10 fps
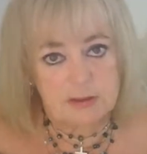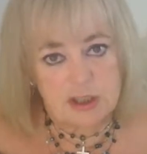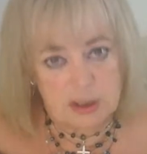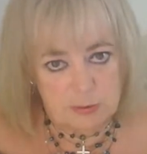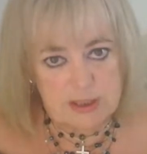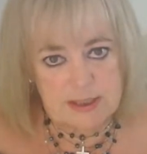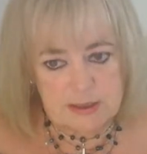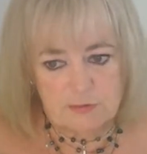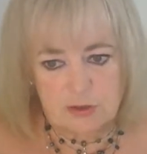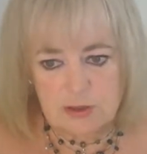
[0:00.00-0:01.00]
she was
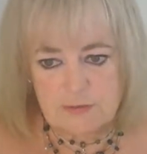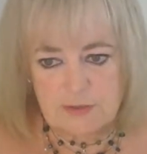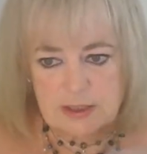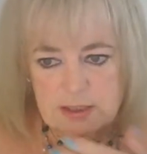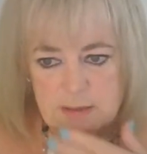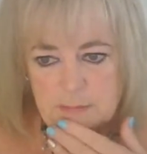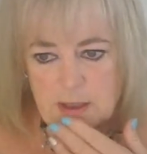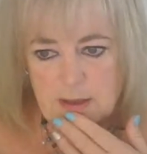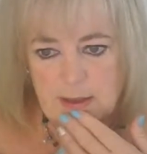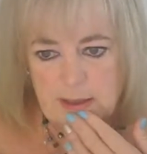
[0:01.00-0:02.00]
his first victim
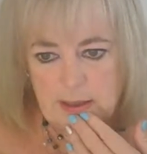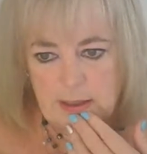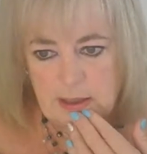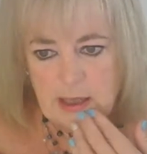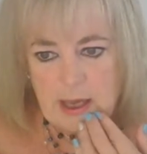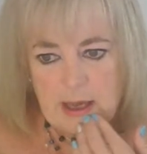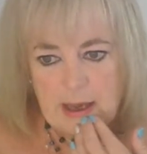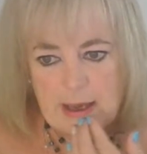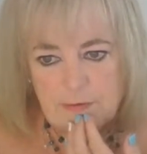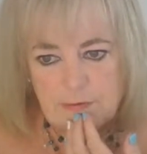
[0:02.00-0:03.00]
that he
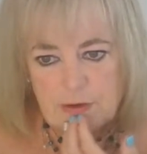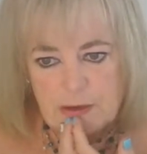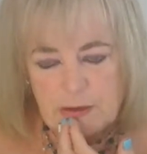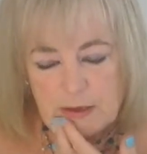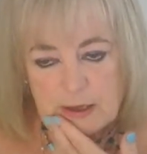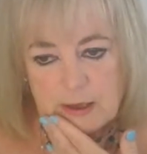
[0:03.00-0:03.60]
ever,